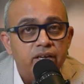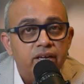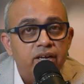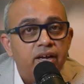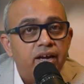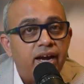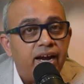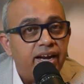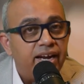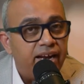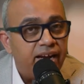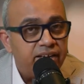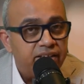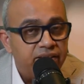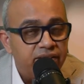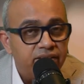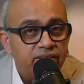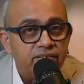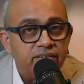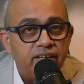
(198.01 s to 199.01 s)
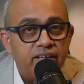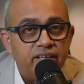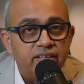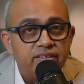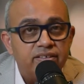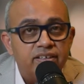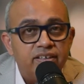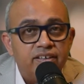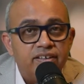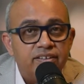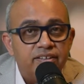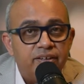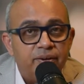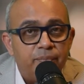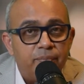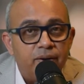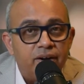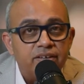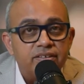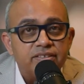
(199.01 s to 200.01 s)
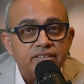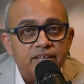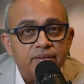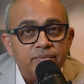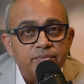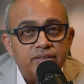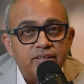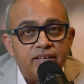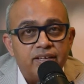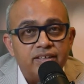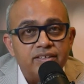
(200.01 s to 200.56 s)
and at this stage, the blood stem cells